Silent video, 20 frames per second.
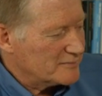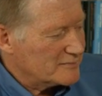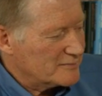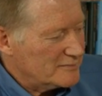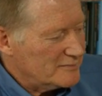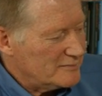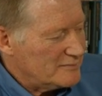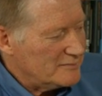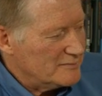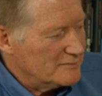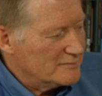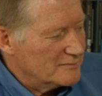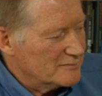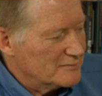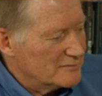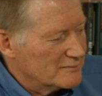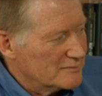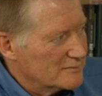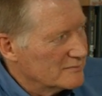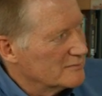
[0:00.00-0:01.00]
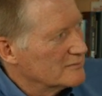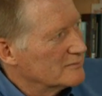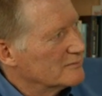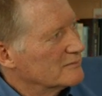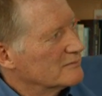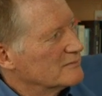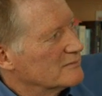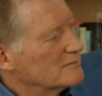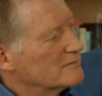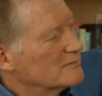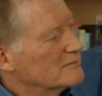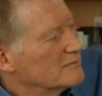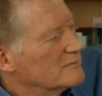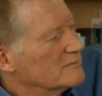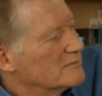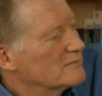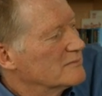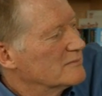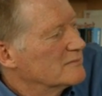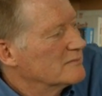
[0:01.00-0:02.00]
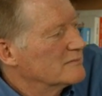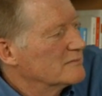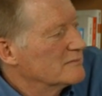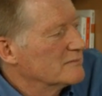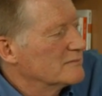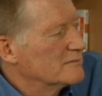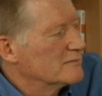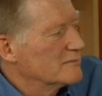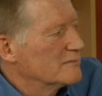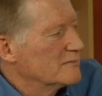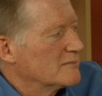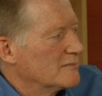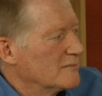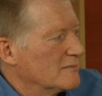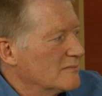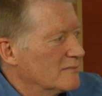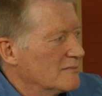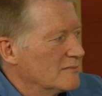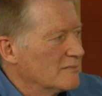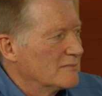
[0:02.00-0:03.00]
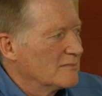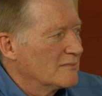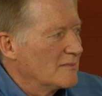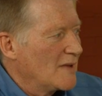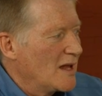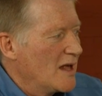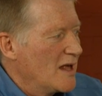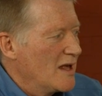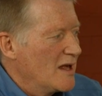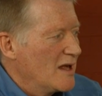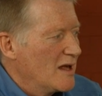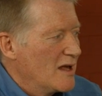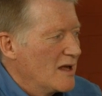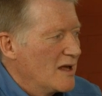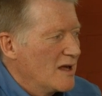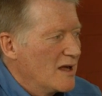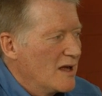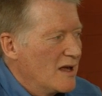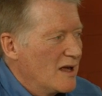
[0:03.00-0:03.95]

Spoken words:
[no speech]